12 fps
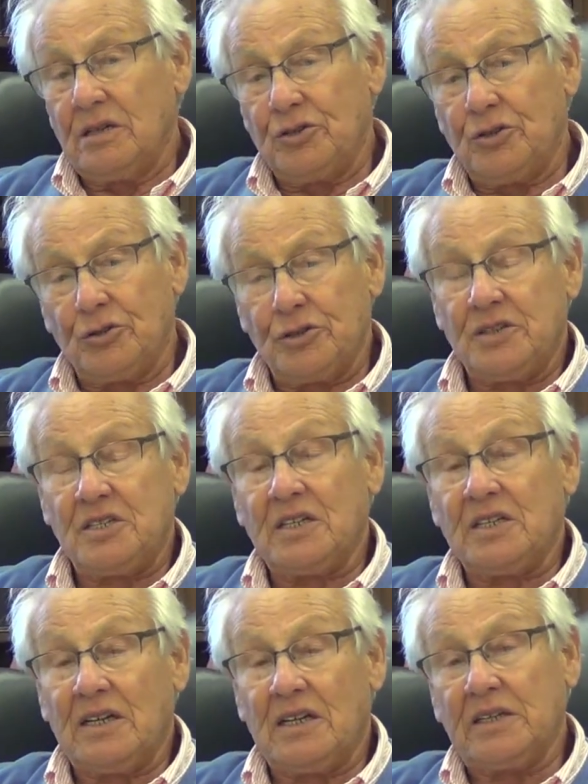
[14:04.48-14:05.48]
Joyce
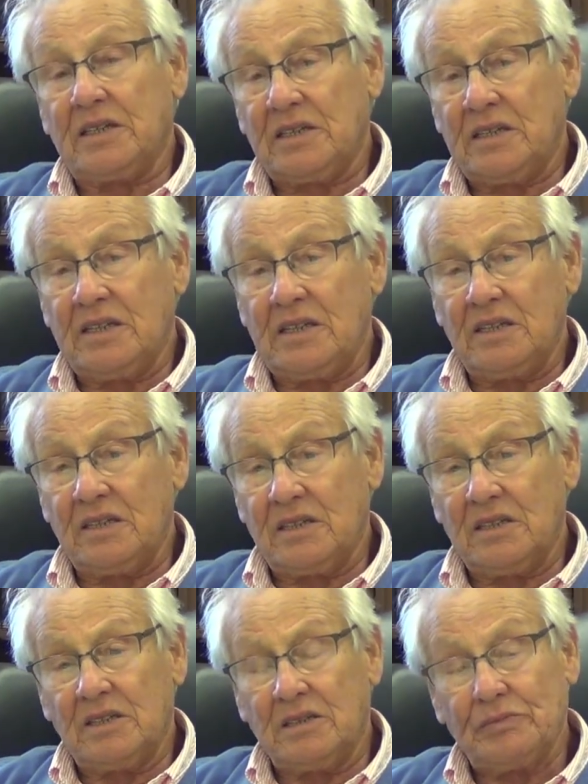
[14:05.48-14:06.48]
and I
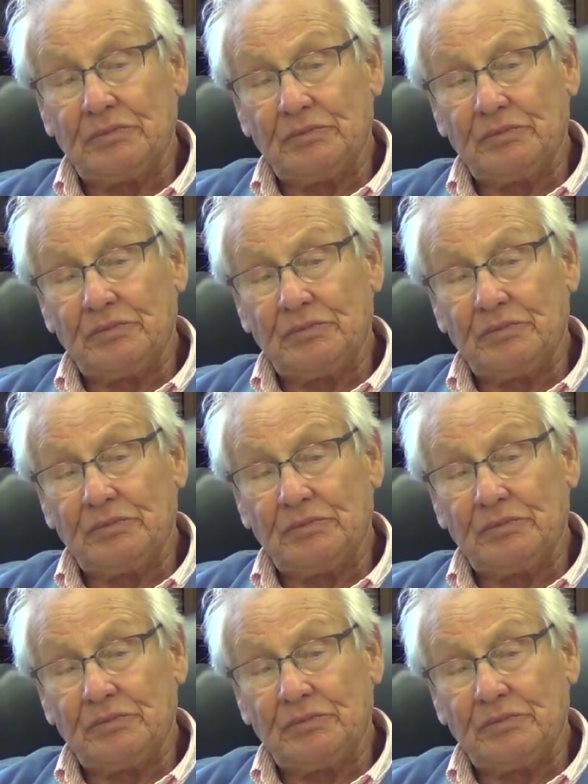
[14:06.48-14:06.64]
attended.